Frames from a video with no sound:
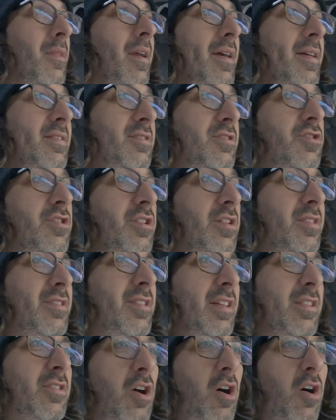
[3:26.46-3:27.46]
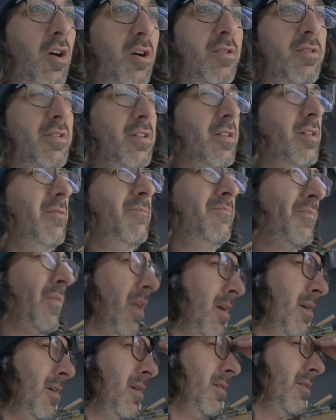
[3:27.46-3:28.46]
It's hard to
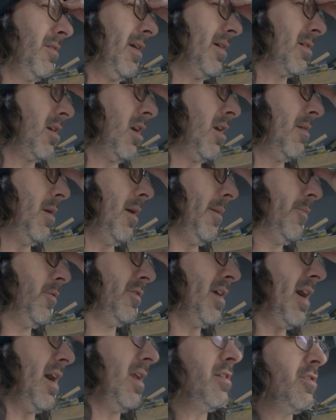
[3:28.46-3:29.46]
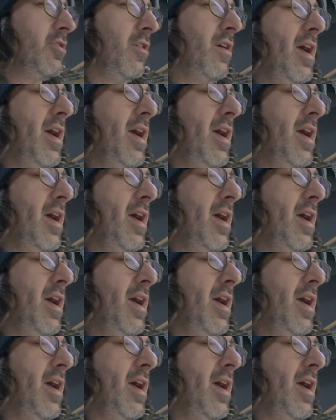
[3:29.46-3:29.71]
like come up with that in your